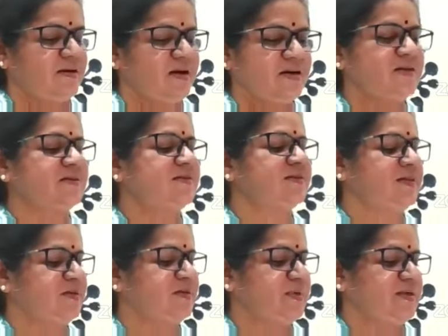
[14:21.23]
Another
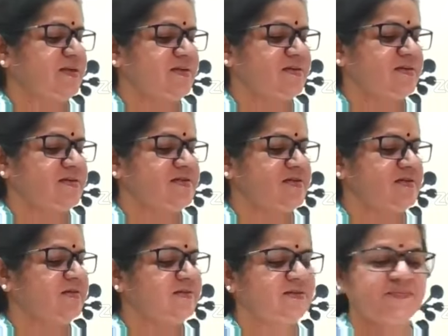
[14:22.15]
limerick is
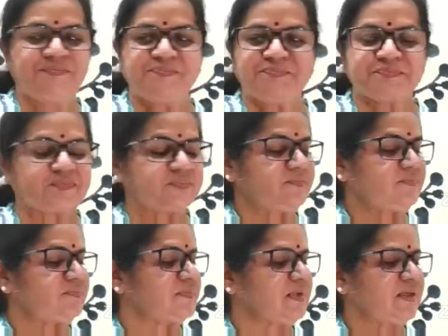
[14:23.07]
here.
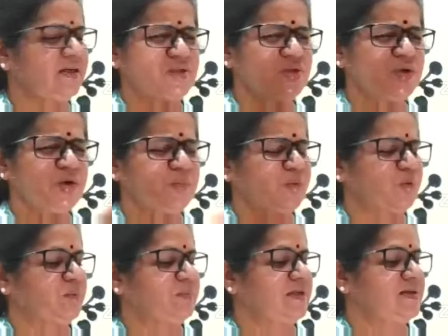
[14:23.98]
A short
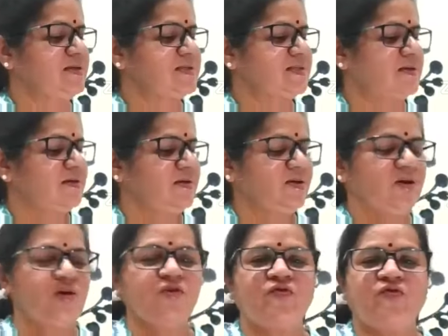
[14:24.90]
poem it is.
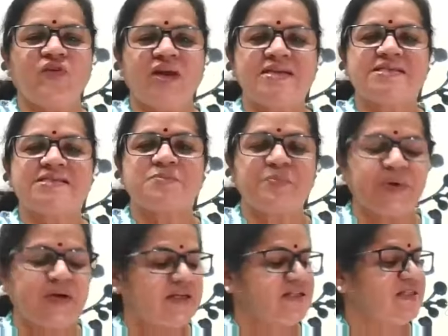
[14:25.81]
Friends
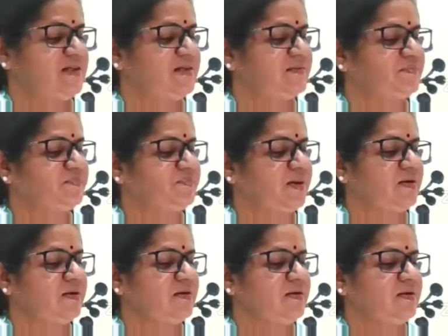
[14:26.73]
Party.
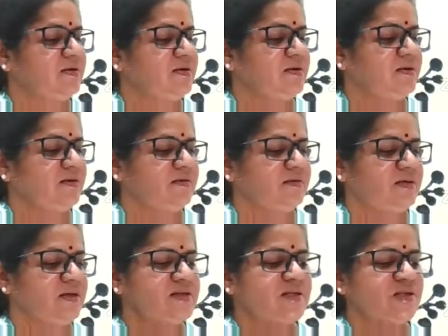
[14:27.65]

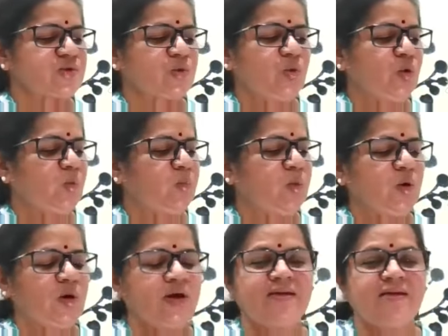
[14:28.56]
There is a
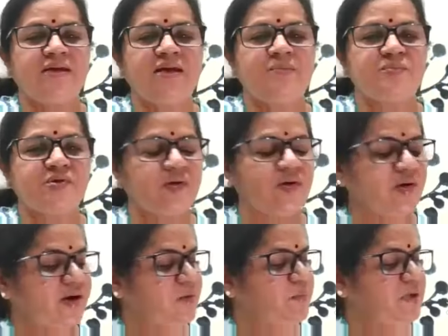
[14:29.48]
schoolboy named
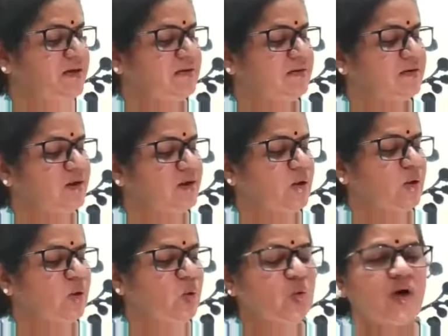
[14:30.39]
Grubby,
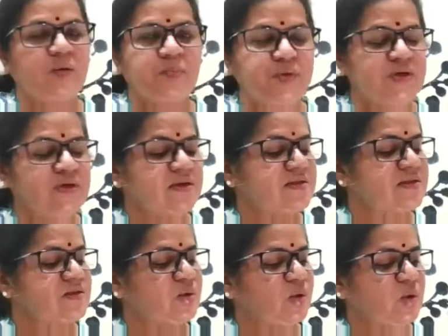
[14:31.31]
who
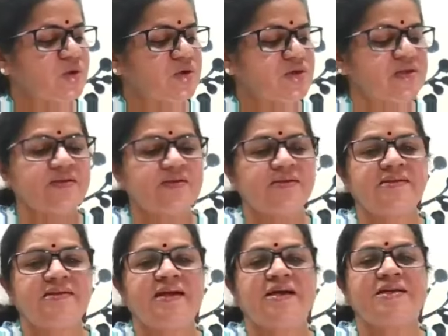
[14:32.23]
appears
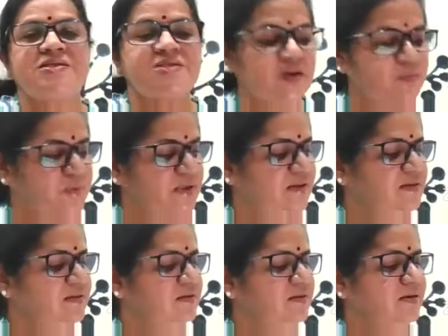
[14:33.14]
naughtier than Tubby.